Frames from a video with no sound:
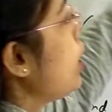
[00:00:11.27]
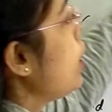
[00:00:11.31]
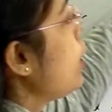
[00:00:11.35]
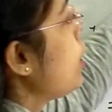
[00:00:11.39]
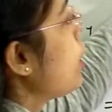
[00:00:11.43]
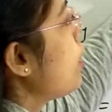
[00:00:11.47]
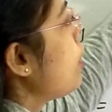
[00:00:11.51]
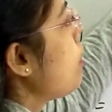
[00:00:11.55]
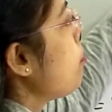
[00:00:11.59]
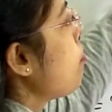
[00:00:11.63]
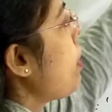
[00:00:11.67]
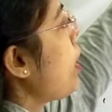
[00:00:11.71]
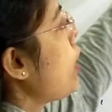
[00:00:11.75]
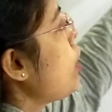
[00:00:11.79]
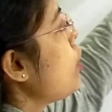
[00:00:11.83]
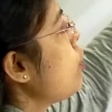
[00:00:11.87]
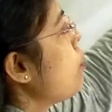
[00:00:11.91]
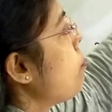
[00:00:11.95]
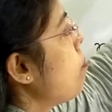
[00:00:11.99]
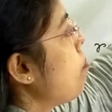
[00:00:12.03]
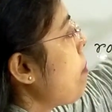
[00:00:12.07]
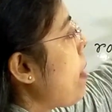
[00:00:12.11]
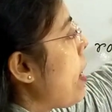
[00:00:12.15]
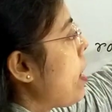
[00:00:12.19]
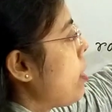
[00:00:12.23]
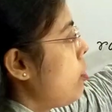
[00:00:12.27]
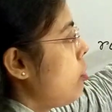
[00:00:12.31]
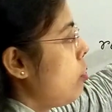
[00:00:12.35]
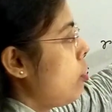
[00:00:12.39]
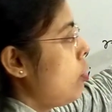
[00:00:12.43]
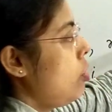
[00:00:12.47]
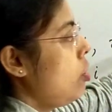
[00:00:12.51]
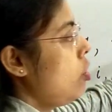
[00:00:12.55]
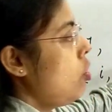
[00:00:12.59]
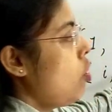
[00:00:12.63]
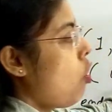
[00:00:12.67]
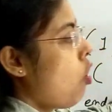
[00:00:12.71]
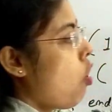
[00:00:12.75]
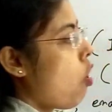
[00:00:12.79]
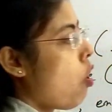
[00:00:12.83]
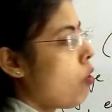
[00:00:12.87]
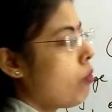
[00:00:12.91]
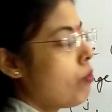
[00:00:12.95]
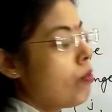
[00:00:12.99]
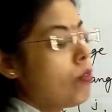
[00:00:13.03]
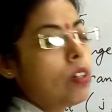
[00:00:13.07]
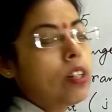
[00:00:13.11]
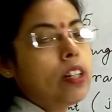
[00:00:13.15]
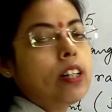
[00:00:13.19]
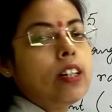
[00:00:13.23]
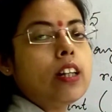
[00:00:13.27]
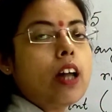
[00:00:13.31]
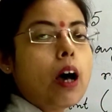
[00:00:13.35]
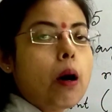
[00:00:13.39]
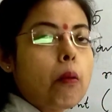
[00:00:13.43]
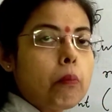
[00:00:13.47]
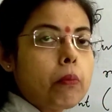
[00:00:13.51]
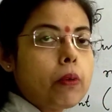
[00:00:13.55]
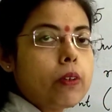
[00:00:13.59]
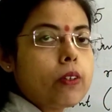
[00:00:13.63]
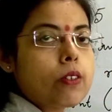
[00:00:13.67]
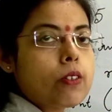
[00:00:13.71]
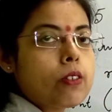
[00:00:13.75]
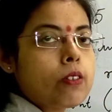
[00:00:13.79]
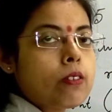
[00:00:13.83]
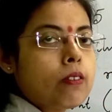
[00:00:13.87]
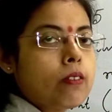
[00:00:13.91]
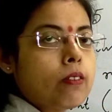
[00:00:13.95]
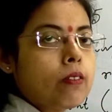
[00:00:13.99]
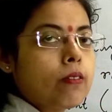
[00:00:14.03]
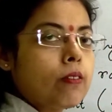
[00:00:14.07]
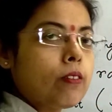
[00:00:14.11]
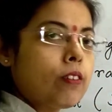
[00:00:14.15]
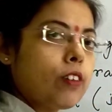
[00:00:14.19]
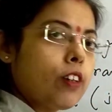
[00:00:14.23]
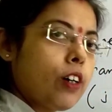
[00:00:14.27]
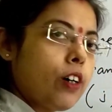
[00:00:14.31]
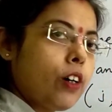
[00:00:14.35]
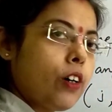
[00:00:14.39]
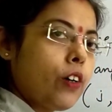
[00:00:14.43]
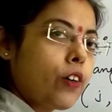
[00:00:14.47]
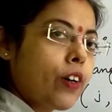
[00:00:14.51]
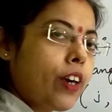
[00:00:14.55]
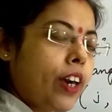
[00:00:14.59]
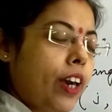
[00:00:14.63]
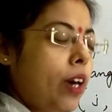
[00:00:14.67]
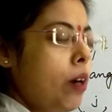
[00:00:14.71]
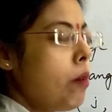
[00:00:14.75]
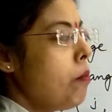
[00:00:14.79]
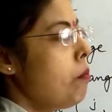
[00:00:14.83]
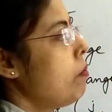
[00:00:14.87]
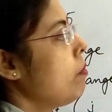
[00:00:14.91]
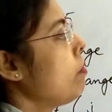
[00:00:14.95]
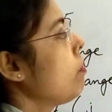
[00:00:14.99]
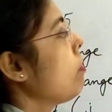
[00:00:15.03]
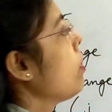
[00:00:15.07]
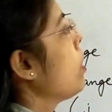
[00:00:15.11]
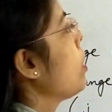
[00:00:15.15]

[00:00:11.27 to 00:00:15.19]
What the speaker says: increment pattern of numbers. Okay.